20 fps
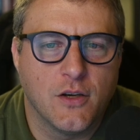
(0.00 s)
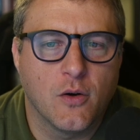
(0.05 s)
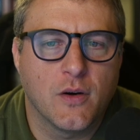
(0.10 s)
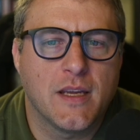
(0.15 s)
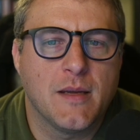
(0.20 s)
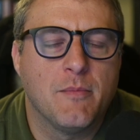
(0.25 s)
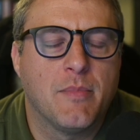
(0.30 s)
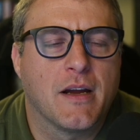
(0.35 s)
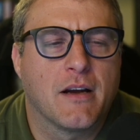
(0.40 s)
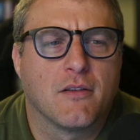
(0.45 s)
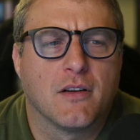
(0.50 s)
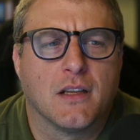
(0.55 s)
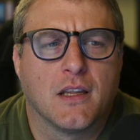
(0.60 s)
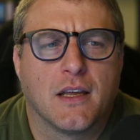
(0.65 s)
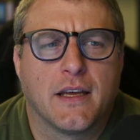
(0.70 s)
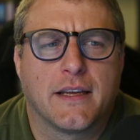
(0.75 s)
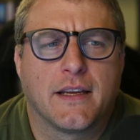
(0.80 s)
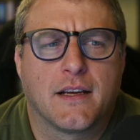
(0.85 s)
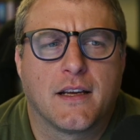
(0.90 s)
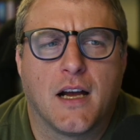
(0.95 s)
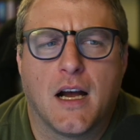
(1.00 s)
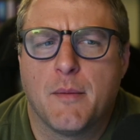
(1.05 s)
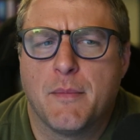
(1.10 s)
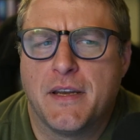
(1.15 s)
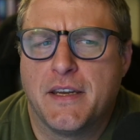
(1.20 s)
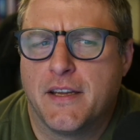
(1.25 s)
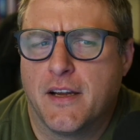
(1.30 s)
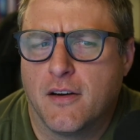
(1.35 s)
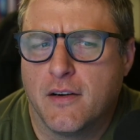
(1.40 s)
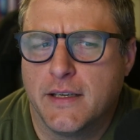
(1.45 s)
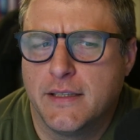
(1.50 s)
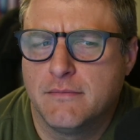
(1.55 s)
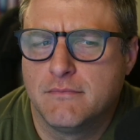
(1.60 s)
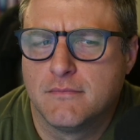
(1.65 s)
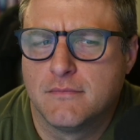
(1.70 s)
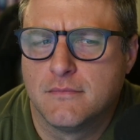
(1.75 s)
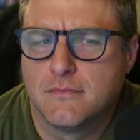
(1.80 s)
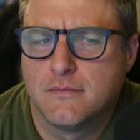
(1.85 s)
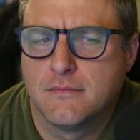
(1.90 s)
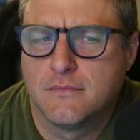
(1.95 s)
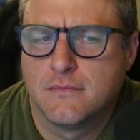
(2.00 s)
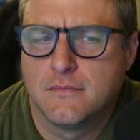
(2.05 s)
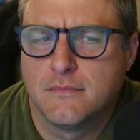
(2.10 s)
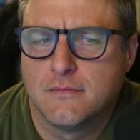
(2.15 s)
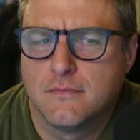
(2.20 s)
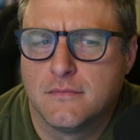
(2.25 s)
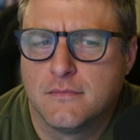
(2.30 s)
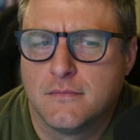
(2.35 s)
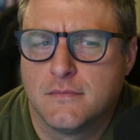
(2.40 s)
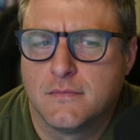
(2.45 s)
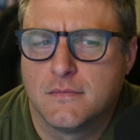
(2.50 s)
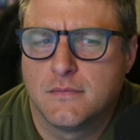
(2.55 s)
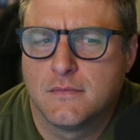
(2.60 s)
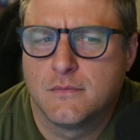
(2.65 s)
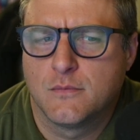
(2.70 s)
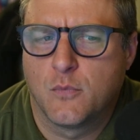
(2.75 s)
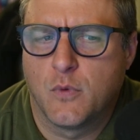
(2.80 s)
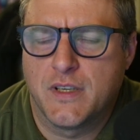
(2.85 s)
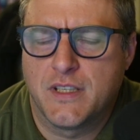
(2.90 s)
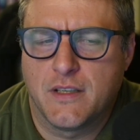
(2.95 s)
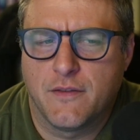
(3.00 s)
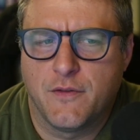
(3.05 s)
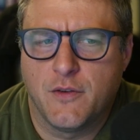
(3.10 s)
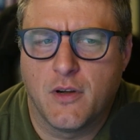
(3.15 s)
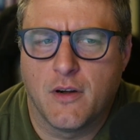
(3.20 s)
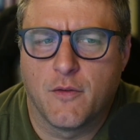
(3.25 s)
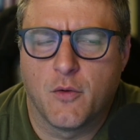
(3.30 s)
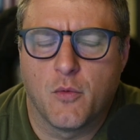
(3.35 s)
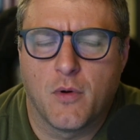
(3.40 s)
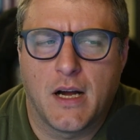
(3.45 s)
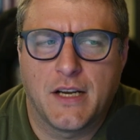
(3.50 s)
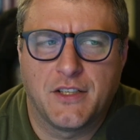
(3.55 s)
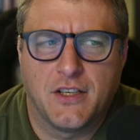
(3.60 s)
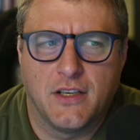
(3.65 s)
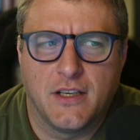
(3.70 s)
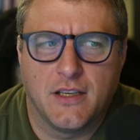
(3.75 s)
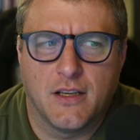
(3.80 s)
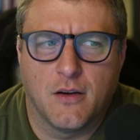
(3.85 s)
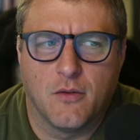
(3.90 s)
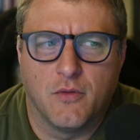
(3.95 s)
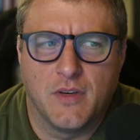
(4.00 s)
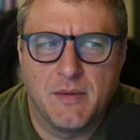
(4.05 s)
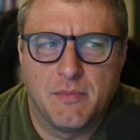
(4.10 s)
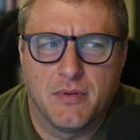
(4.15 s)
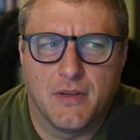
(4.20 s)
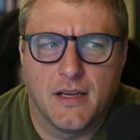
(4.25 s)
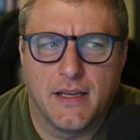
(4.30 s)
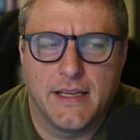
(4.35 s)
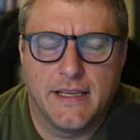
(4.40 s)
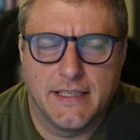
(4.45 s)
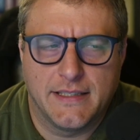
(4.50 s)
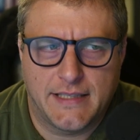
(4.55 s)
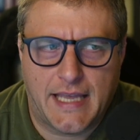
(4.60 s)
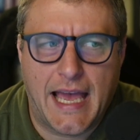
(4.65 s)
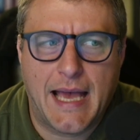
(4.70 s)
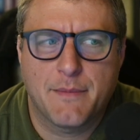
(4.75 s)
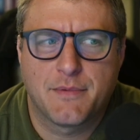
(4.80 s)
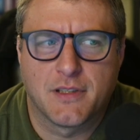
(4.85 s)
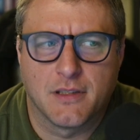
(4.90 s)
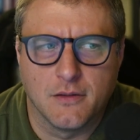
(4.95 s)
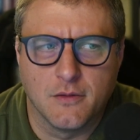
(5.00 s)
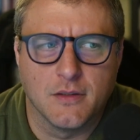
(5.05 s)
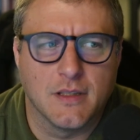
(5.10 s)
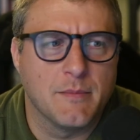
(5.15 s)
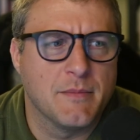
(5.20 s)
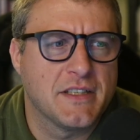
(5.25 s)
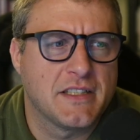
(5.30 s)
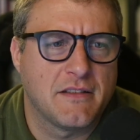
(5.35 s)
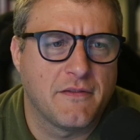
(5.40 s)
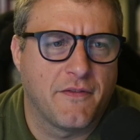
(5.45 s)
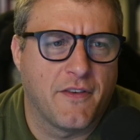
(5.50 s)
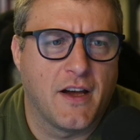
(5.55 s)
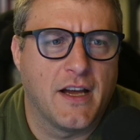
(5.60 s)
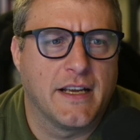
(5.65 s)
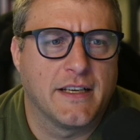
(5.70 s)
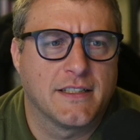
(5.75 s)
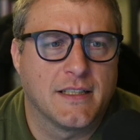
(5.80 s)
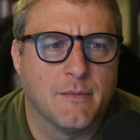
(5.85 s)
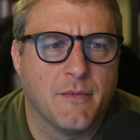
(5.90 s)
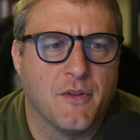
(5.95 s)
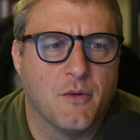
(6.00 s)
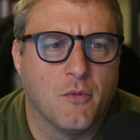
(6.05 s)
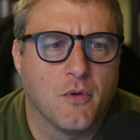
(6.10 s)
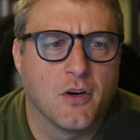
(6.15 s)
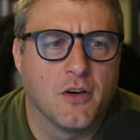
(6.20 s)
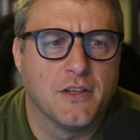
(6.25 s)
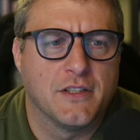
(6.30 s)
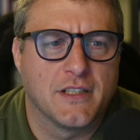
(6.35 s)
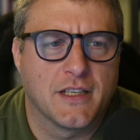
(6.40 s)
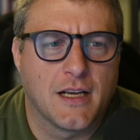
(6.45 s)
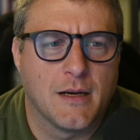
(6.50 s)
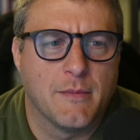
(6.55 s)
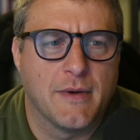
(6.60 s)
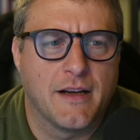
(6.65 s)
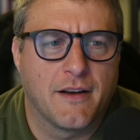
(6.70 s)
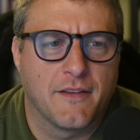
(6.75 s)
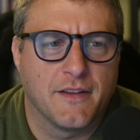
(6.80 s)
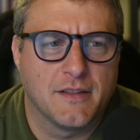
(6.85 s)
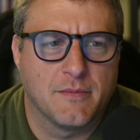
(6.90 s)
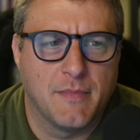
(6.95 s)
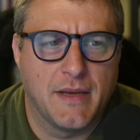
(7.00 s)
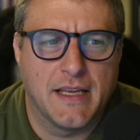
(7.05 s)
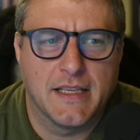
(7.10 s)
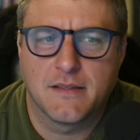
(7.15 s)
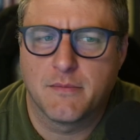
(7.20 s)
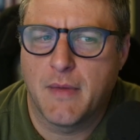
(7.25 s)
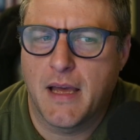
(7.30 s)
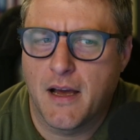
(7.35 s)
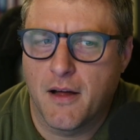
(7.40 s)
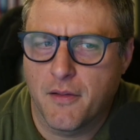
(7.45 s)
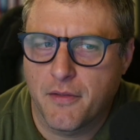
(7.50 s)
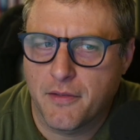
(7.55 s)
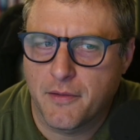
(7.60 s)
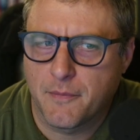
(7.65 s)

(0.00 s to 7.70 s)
Berra-like commentary, which if you ever watch a replay is absolutely mystifying, some of the words that come out of this man's mouth.